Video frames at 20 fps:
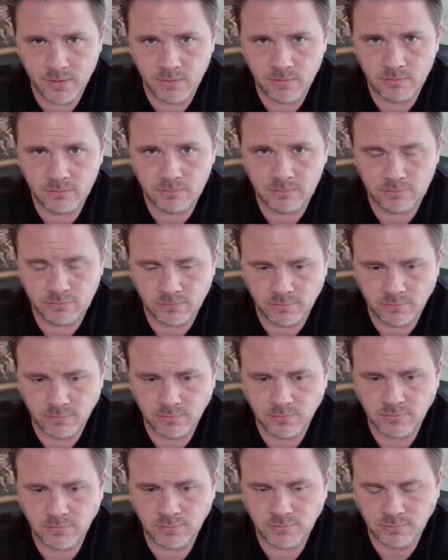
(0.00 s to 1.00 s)

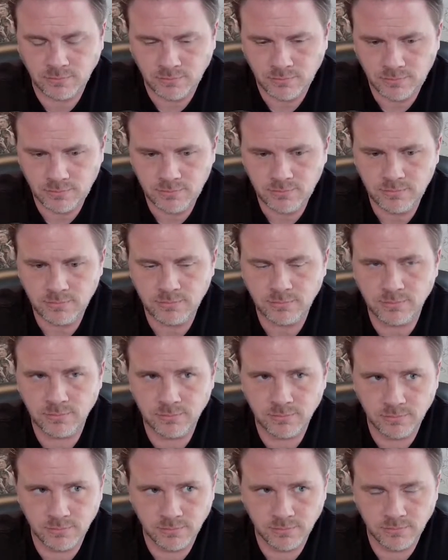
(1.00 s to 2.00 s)

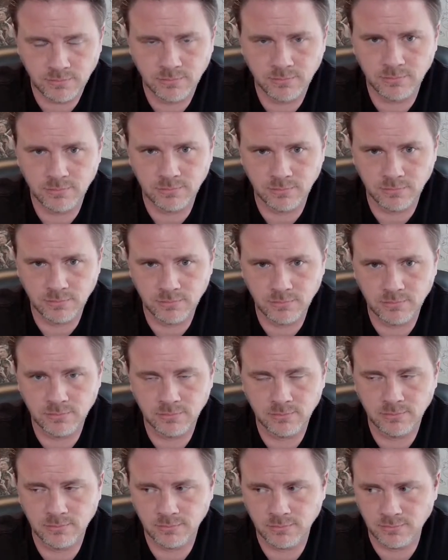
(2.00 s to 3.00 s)

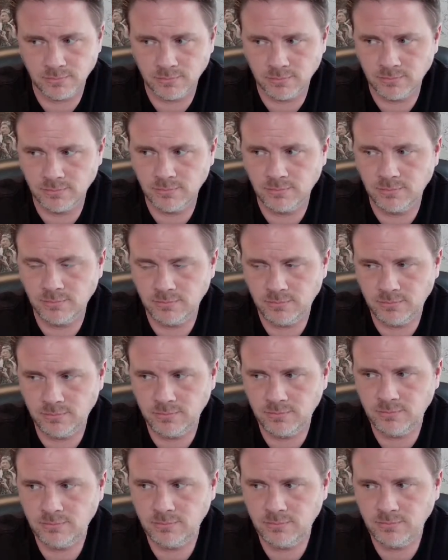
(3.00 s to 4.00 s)

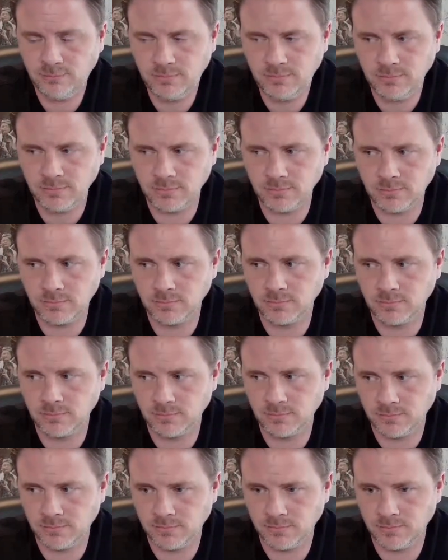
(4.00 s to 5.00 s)

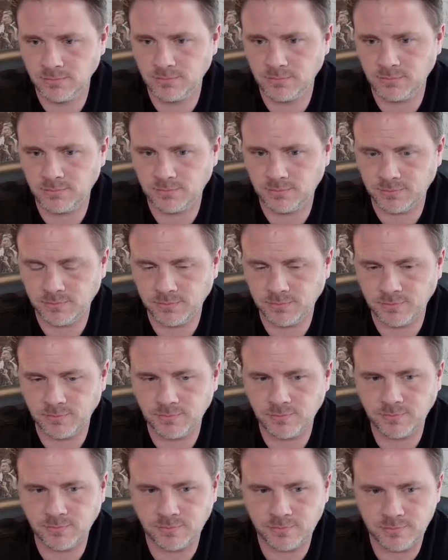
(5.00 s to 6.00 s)

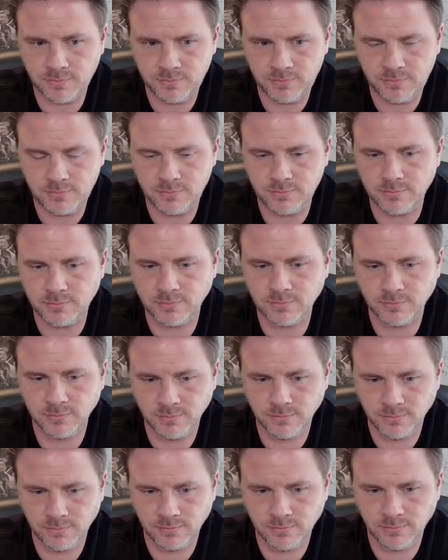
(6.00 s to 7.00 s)
This person isn't speaking.